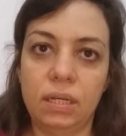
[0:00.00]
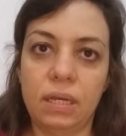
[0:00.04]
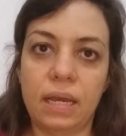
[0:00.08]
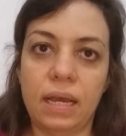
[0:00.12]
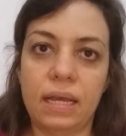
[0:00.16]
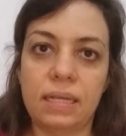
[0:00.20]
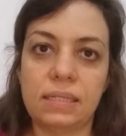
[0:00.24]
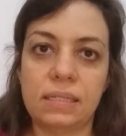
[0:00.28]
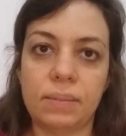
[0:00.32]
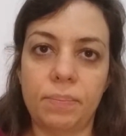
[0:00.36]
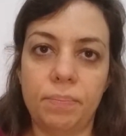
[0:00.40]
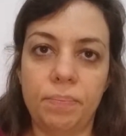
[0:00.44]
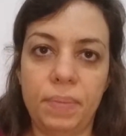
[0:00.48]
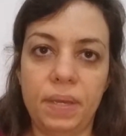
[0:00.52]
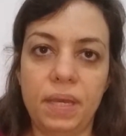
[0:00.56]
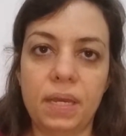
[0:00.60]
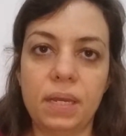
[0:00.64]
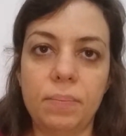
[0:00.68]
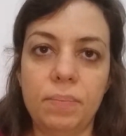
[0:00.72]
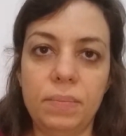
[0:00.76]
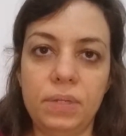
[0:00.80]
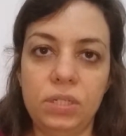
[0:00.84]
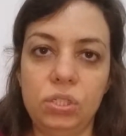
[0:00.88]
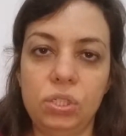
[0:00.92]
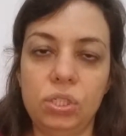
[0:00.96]
It has a
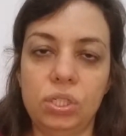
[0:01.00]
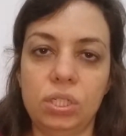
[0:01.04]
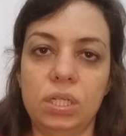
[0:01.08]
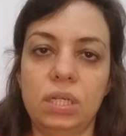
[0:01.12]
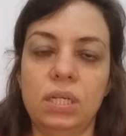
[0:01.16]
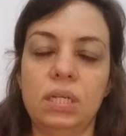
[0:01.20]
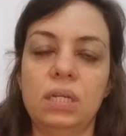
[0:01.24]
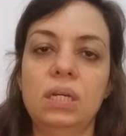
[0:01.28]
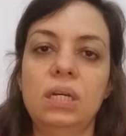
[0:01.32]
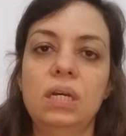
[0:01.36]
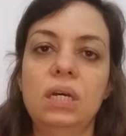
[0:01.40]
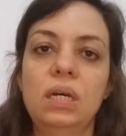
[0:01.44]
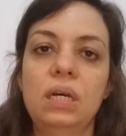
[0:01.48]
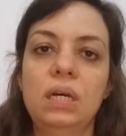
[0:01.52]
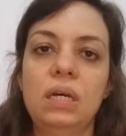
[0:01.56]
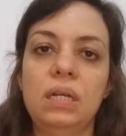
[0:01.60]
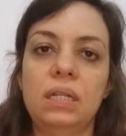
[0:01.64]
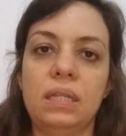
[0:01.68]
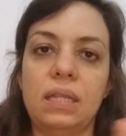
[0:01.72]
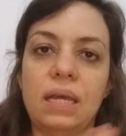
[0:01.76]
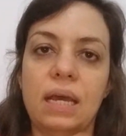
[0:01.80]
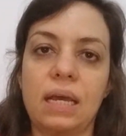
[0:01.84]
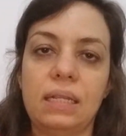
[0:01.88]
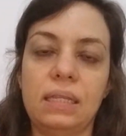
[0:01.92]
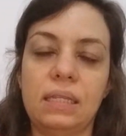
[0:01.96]
big machine
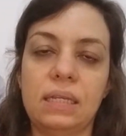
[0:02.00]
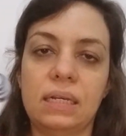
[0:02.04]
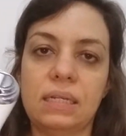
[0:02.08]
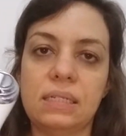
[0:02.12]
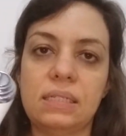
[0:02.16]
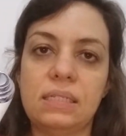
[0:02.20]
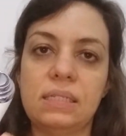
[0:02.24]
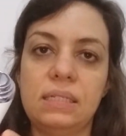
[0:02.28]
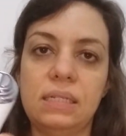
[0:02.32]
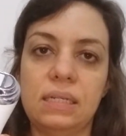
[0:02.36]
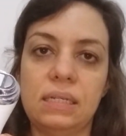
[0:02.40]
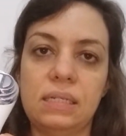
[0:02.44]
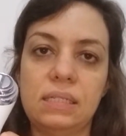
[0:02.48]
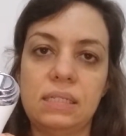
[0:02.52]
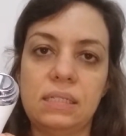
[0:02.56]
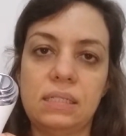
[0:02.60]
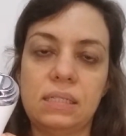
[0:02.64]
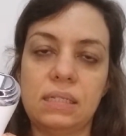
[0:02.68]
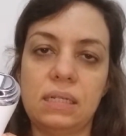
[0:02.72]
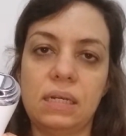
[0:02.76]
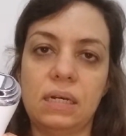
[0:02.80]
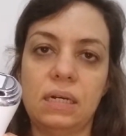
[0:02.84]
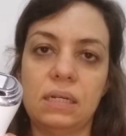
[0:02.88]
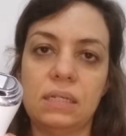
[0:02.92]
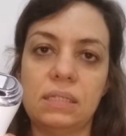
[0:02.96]
that does
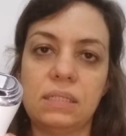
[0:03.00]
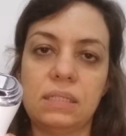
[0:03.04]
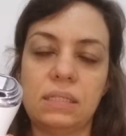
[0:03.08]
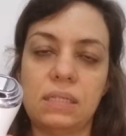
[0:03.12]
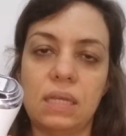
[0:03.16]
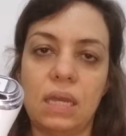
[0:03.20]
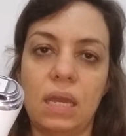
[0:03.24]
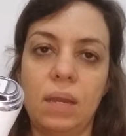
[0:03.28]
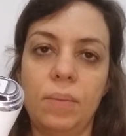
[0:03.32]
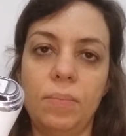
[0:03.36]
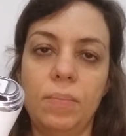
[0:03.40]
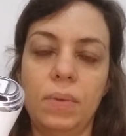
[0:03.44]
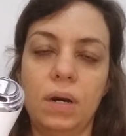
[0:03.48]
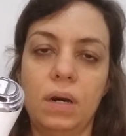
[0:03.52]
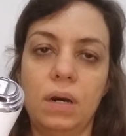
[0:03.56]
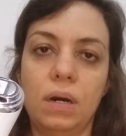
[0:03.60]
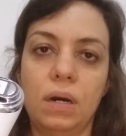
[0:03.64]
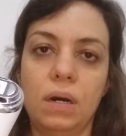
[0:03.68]
this same